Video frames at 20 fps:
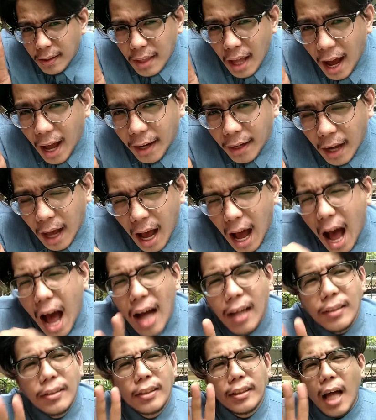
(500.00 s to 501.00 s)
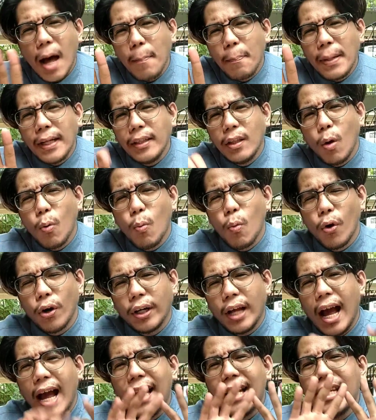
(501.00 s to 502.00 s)
Daan, ang topic na
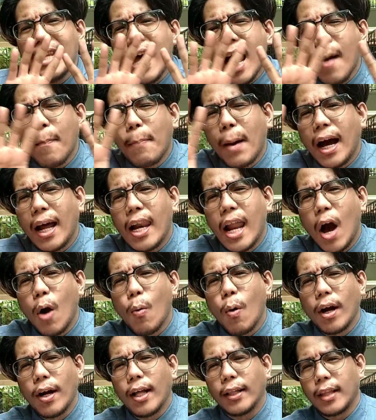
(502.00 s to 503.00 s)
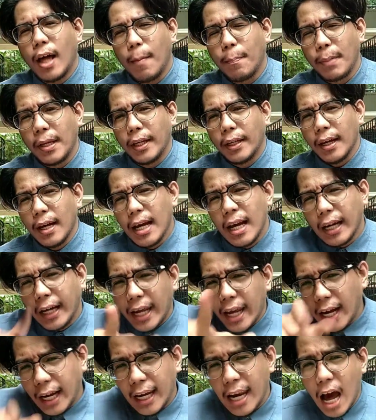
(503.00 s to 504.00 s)
work ay napakalawak na topic.
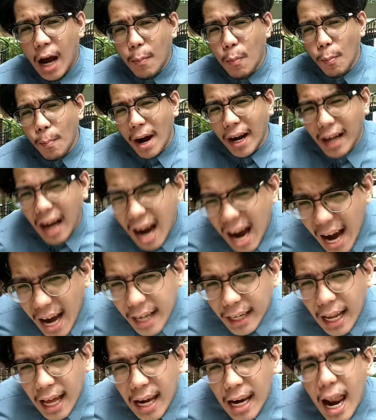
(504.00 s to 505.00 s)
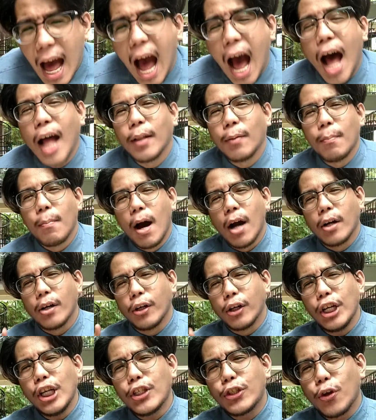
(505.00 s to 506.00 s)
Kaya kailangan mo mag-aral at
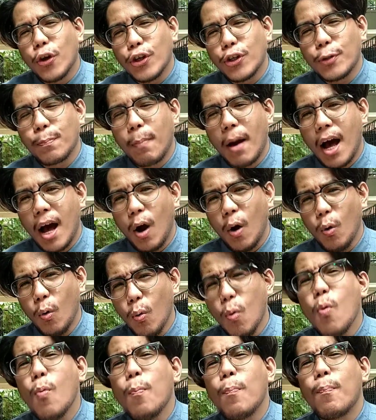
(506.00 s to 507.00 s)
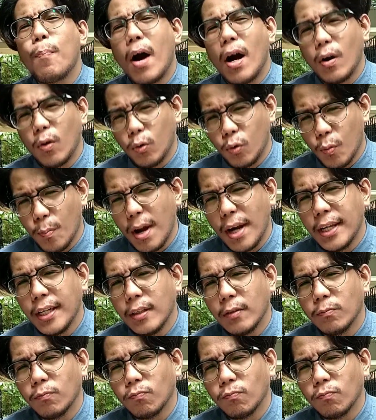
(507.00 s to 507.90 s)
mag-research pa upang gumaling.